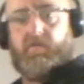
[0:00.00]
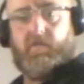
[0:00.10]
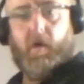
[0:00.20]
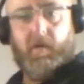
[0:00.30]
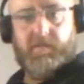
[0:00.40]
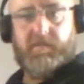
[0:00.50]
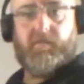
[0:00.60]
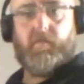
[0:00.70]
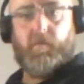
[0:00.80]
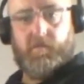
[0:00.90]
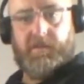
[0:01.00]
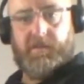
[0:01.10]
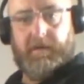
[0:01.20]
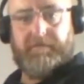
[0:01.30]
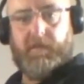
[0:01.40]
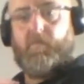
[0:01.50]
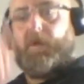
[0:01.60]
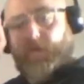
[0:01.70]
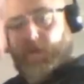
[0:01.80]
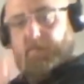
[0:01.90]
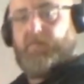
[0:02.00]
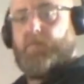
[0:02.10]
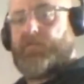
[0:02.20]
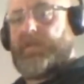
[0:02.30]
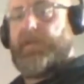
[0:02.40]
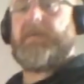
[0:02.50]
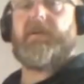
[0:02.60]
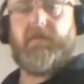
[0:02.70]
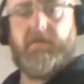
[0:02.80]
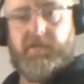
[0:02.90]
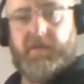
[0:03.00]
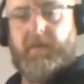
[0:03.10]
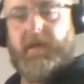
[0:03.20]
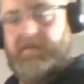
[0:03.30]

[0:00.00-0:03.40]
two columns of water, or one column of water in a big U shape,